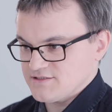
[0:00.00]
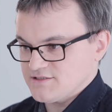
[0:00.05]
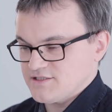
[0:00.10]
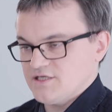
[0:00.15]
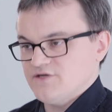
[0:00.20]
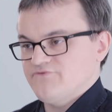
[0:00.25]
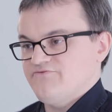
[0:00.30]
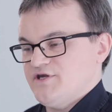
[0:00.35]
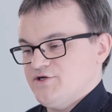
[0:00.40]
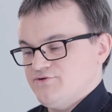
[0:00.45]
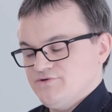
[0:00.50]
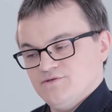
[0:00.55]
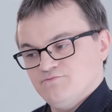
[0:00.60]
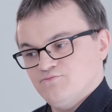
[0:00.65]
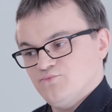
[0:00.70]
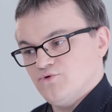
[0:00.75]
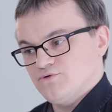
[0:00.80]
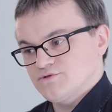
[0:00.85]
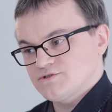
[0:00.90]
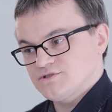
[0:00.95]
and they're very
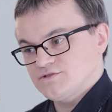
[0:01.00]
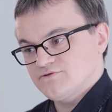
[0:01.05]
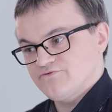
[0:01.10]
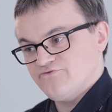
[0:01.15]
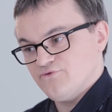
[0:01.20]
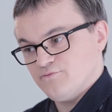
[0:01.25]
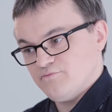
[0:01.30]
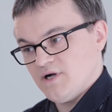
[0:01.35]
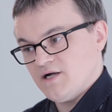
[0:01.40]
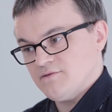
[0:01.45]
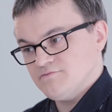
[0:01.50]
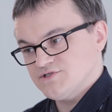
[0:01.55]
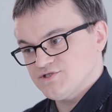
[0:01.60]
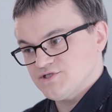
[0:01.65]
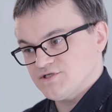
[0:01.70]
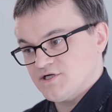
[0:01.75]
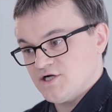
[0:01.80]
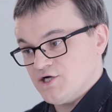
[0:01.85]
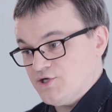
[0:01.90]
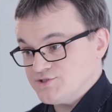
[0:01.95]
important for
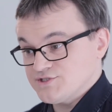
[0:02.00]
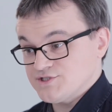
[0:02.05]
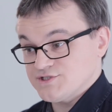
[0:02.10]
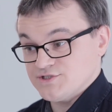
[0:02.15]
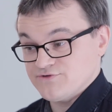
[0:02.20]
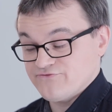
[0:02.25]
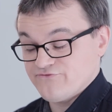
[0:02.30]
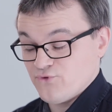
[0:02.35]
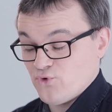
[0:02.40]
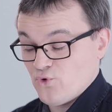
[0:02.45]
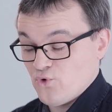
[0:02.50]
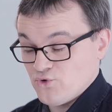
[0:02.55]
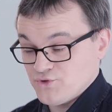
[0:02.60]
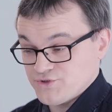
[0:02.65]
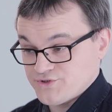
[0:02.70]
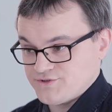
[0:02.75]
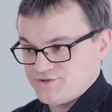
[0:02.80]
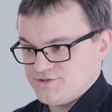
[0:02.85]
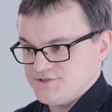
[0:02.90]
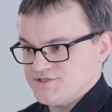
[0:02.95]
publishing houses and for
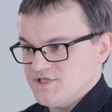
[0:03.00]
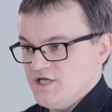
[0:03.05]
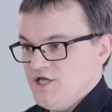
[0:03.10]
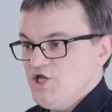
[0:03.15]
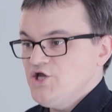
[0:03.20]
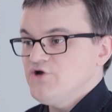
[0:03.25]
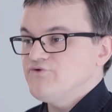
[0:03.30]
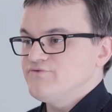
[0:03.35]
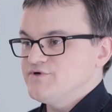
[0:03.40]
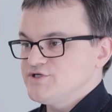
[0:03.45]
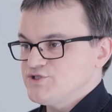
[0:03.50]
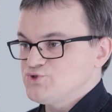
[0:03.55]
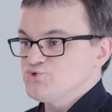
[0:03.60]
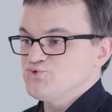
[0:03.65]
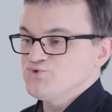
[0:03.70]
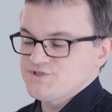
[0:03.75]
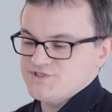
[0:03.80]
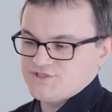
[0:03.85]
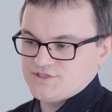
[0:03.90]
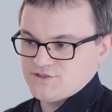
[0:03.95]
authors. We
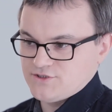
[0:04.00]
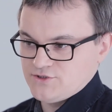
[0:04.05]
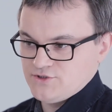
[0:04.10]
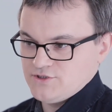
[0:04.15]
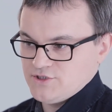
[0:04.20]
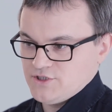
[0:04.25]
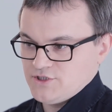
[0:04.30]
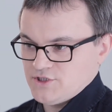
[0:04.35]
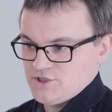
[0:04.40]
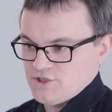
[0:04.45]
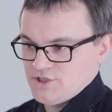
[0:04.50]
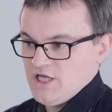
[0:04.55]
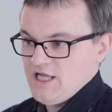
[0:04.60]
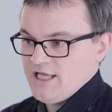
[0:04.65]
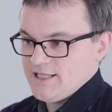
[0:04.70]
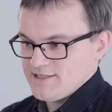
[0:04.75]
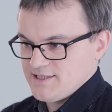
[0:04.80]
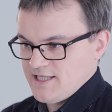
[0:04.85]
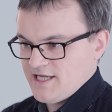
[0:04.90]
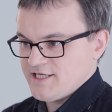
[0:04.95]
do still
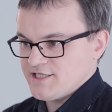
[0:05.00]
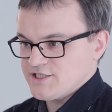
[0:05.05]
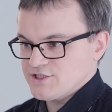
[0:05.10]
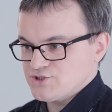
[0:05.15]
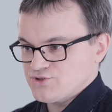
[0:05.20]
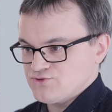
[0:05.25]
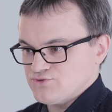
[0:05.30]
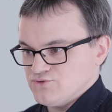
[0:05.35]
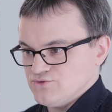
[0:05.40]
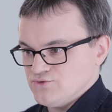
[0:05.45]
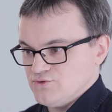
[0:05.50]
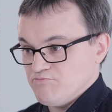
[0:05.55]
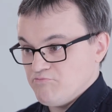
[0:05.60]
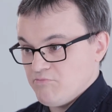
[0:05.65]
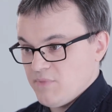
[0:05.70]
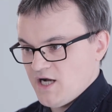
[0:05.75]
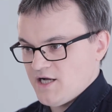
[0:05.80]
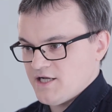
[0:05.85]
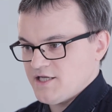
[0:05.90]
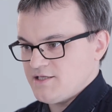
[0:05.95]
like to
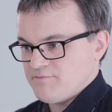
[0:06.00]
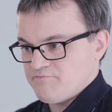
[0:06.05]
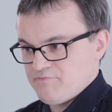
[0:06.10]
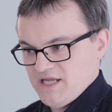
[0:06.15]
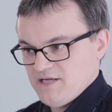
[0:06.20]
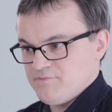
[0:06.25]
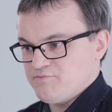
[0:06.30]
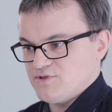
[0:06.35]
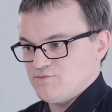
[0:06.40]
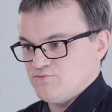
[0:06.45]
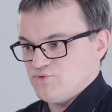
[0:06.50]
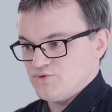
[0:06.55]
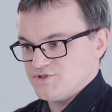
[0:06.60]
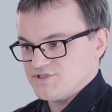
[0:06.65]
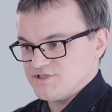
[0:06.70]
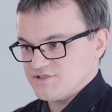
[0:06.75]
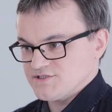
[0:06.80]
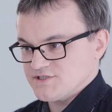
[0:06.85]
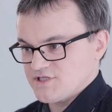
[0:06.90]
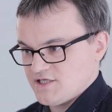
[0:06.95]
buy paper
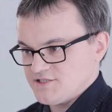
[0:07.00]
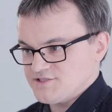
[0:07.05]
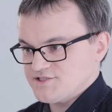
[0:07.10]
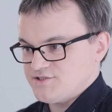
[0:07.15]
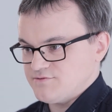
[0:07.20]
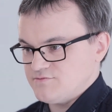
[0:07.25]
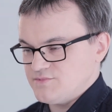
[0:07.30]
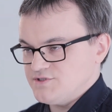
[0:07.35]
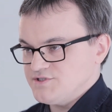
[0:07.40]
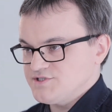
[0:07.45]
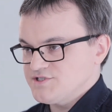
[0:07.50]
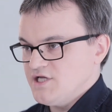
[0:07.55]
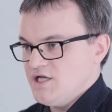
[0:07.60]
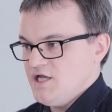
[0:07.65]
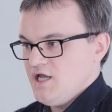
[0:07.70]
books as customers,